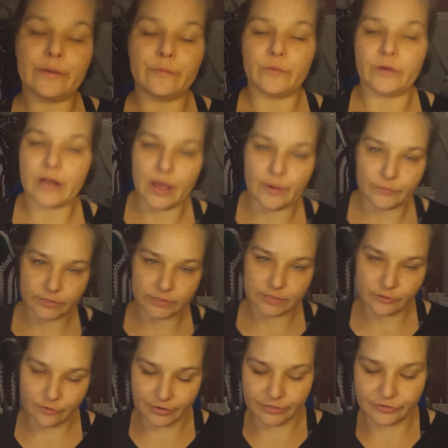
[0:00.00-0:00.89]
And what I
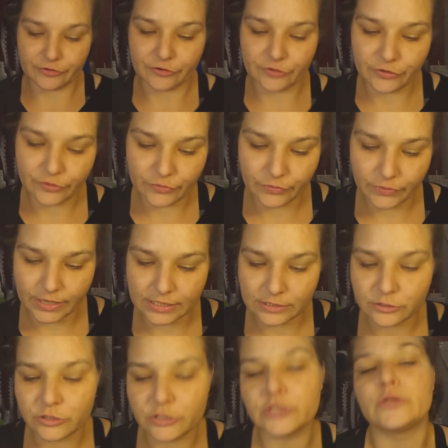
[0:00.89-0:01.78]
was going to do
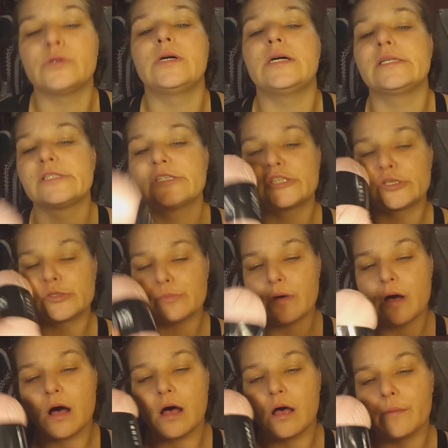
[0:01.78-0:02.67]
is do a
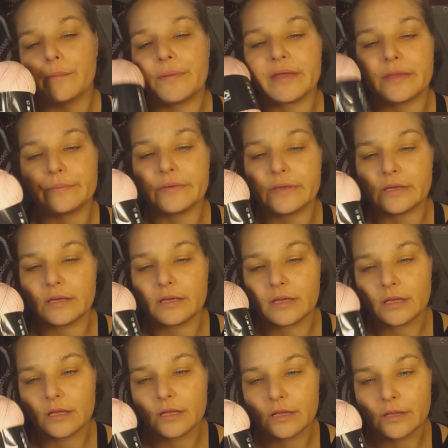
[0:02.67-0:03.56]
small
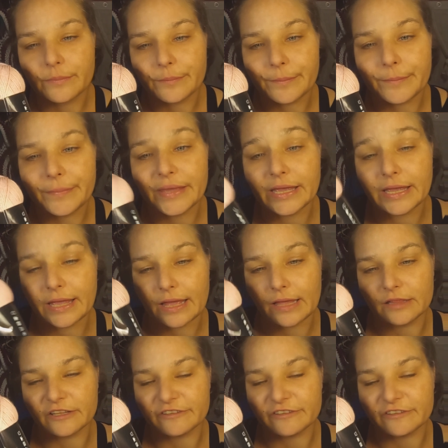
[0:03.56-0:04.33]
baby pink